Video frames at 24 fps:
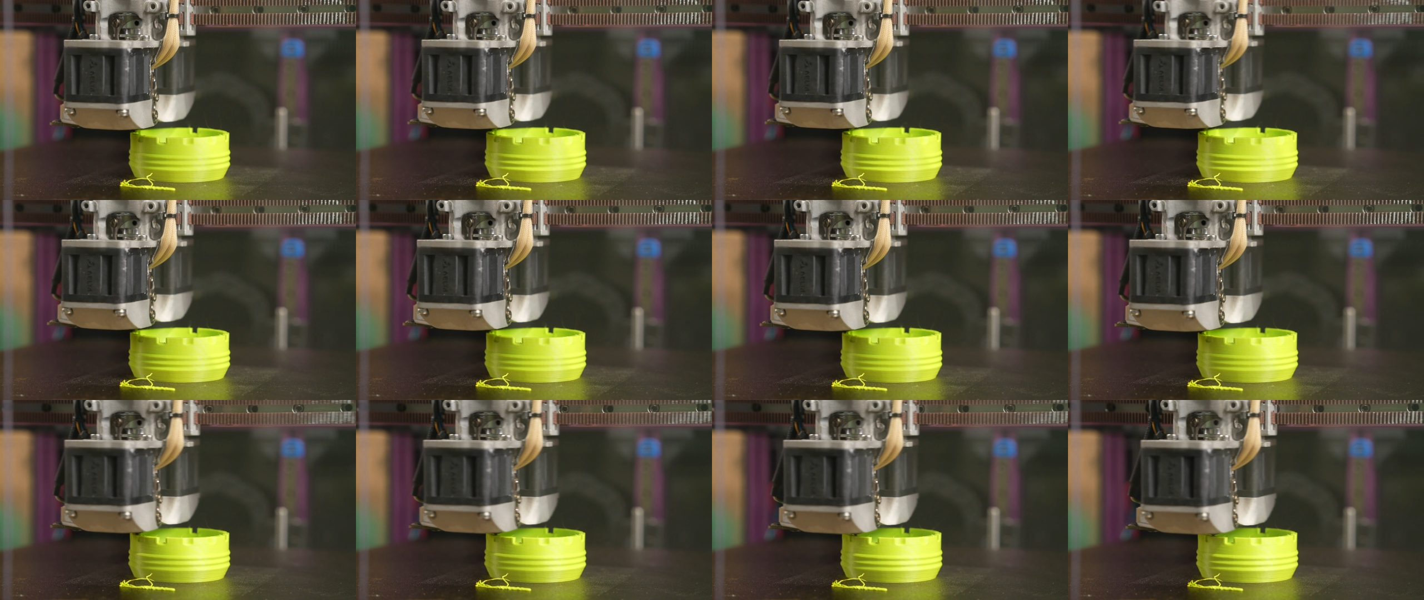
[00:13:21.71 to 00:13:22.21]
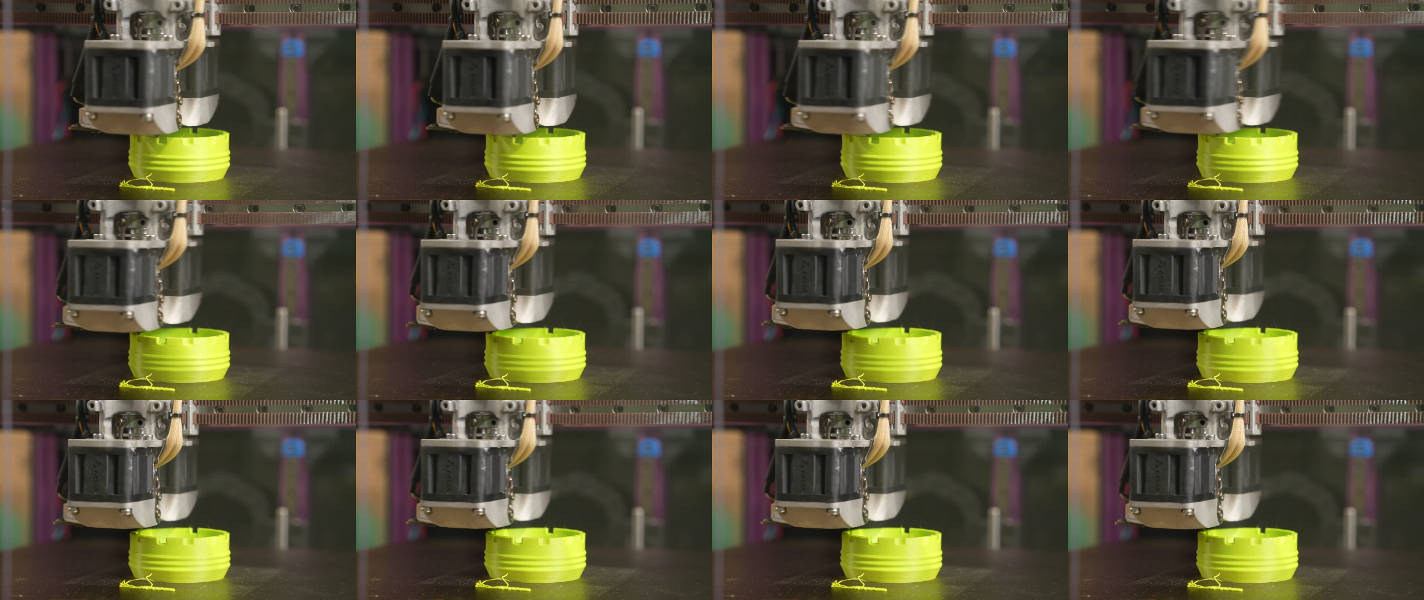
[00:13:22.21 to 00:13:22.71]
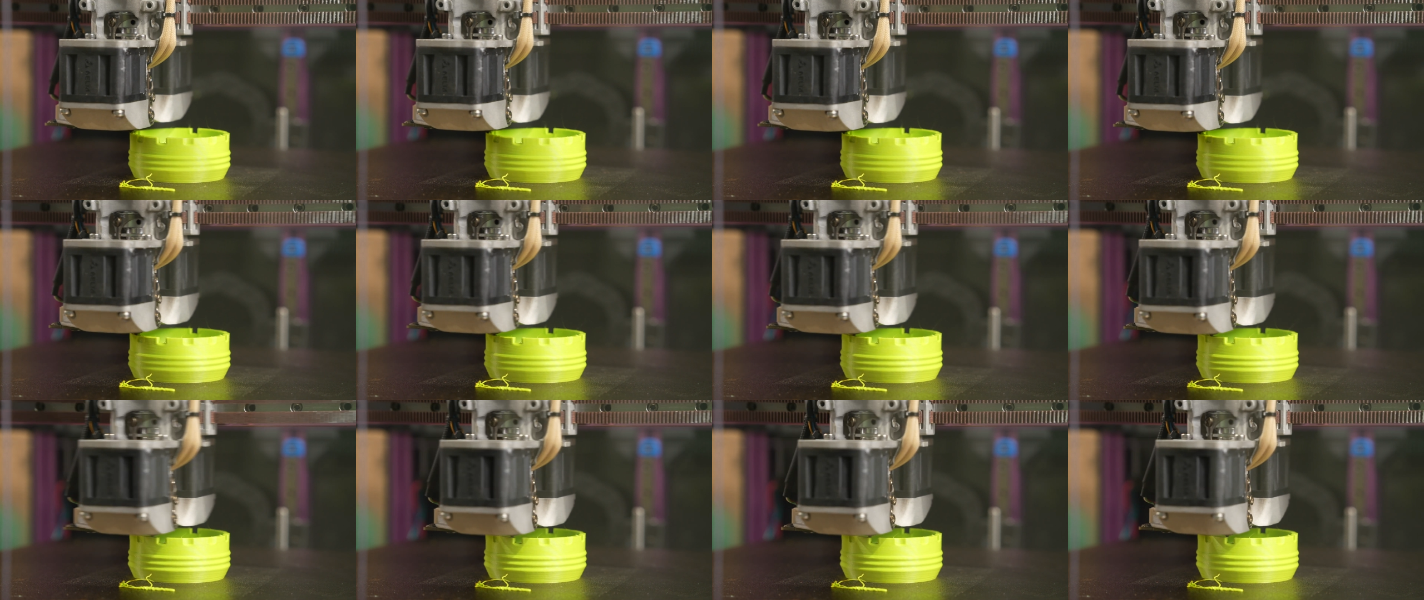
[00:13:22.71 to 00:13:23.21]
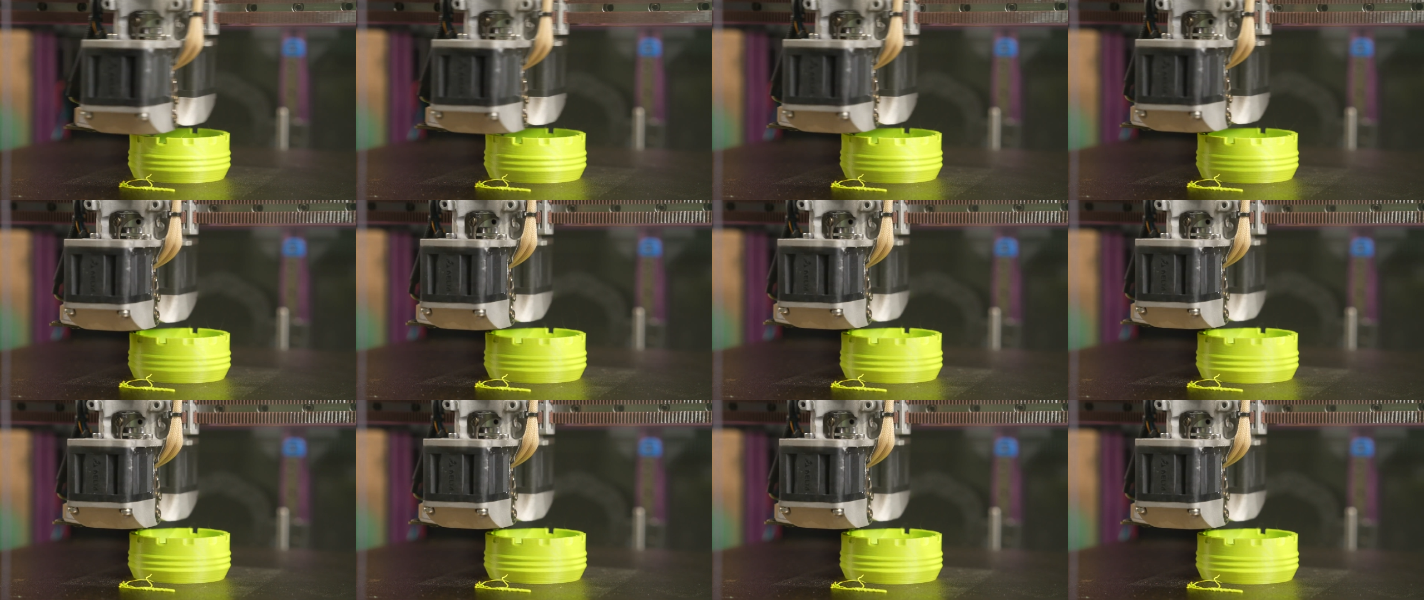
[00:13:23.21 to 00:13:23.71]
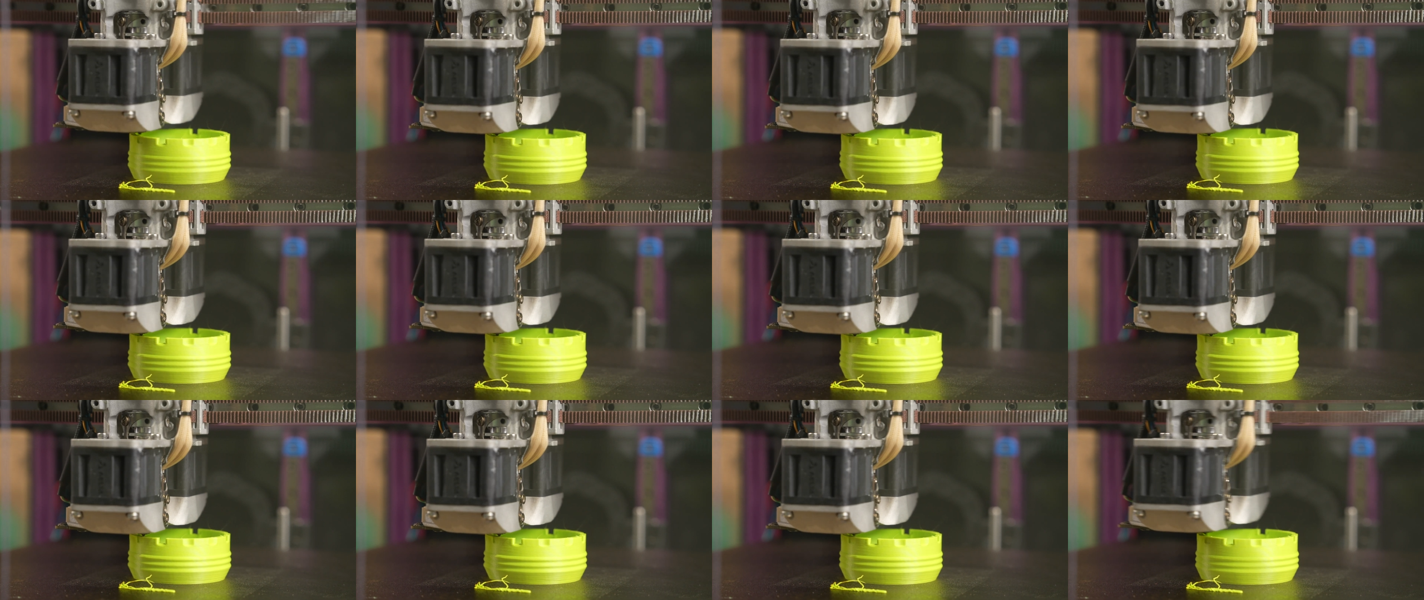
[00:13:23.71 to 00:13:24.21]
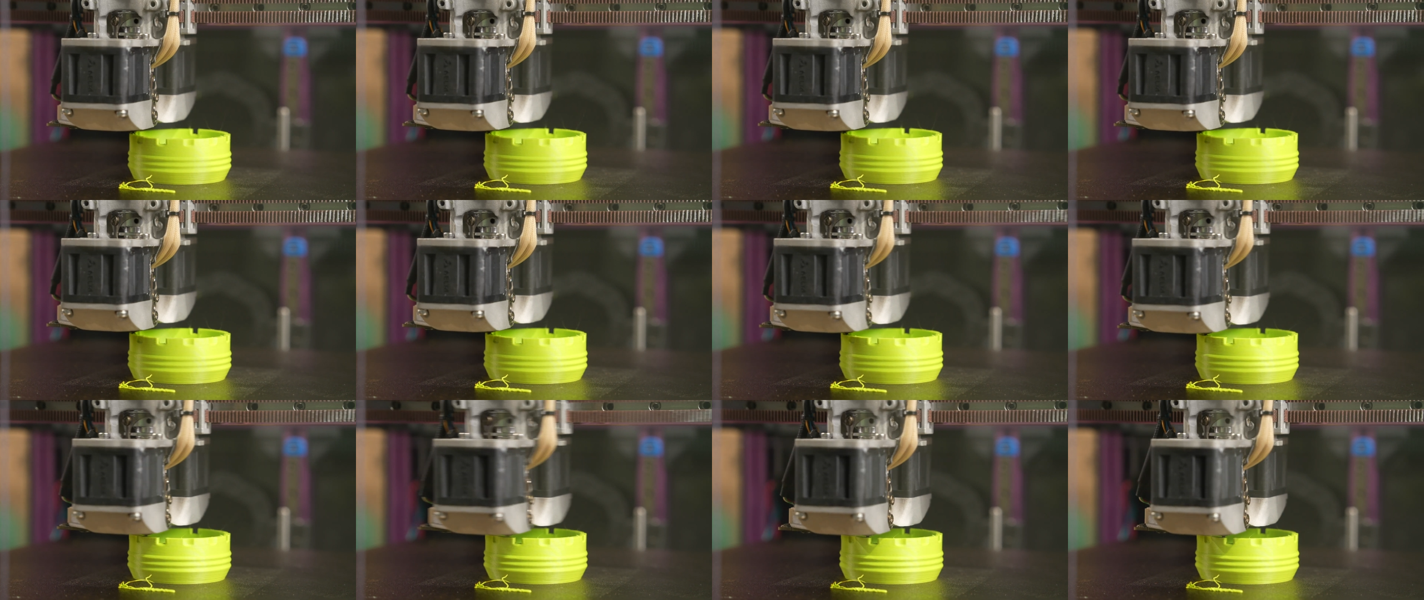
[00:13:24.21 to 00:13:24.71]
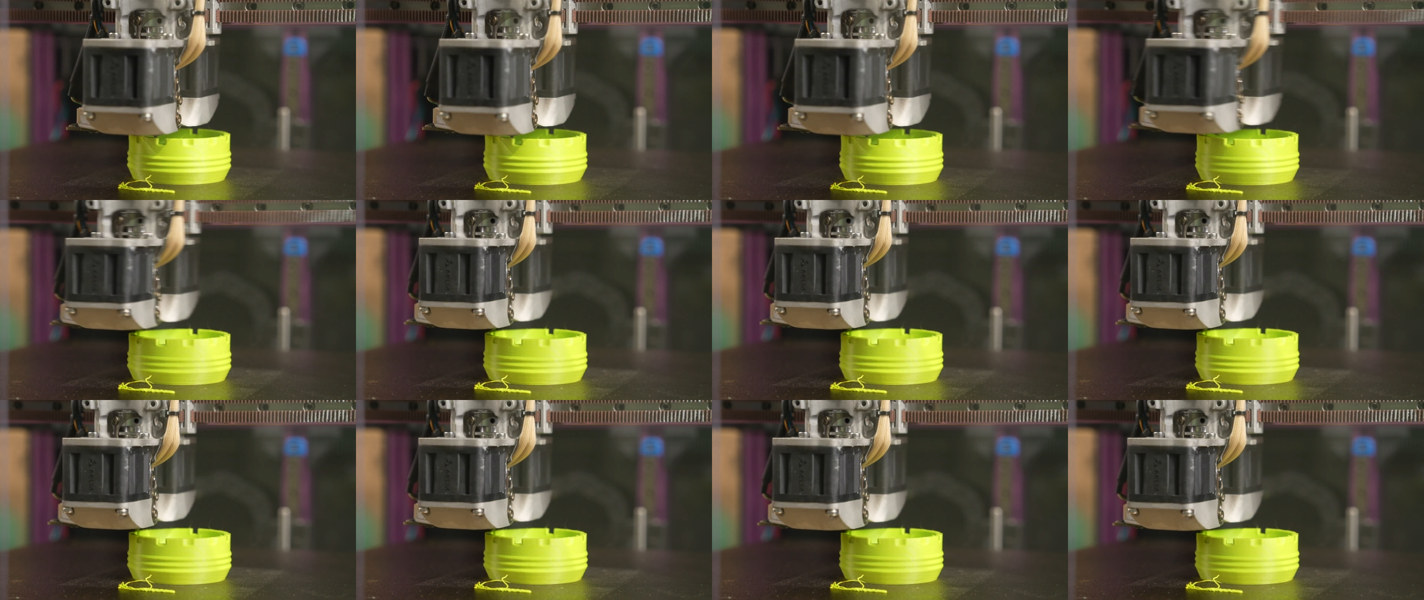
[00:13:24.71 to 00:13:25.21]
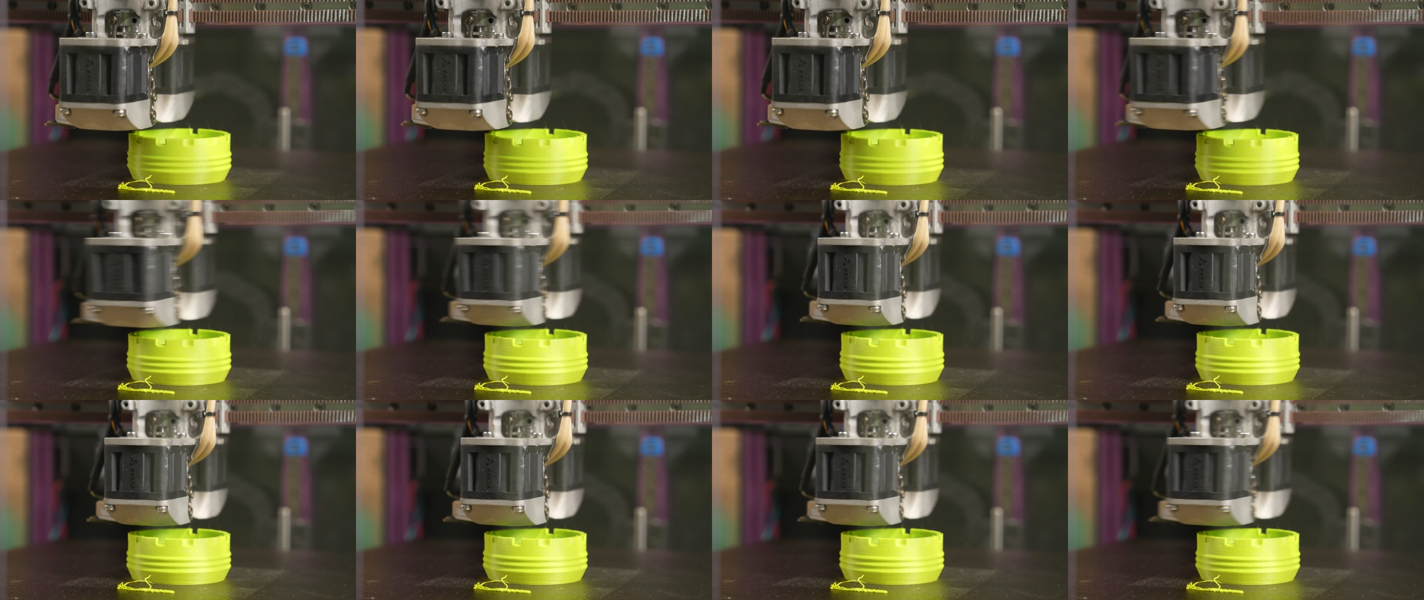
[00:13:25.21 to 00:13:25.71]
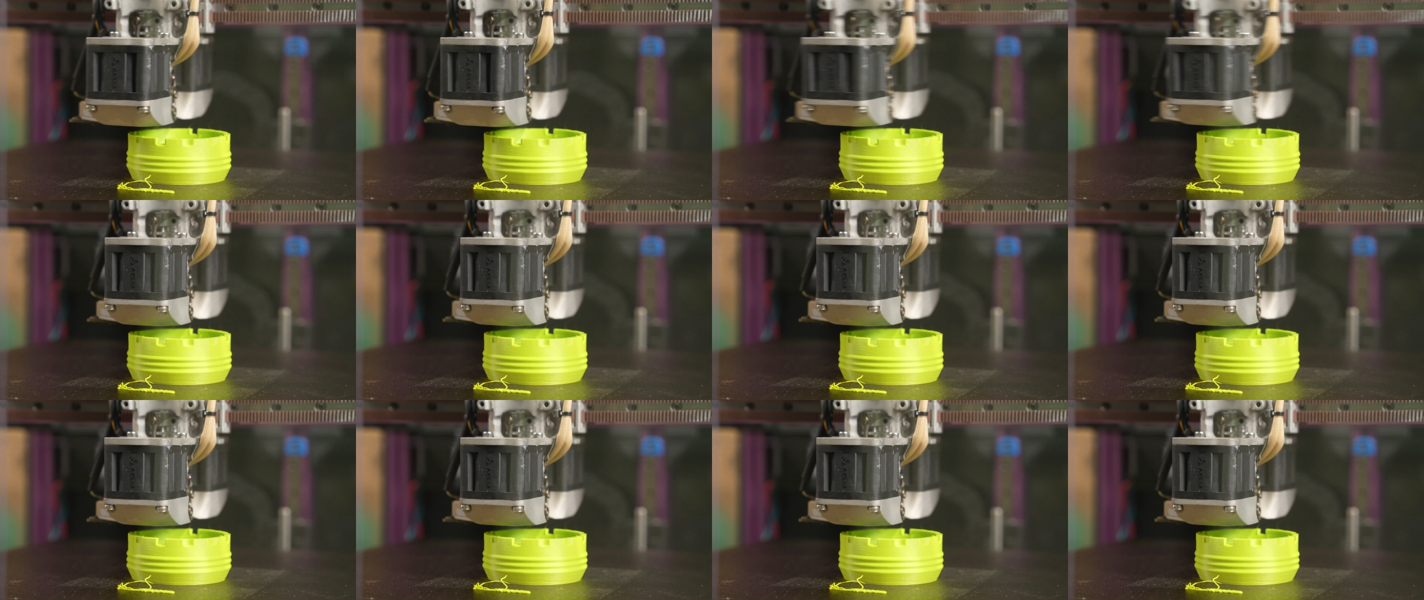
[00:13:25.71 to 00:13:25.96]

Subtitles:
(no speaker visible)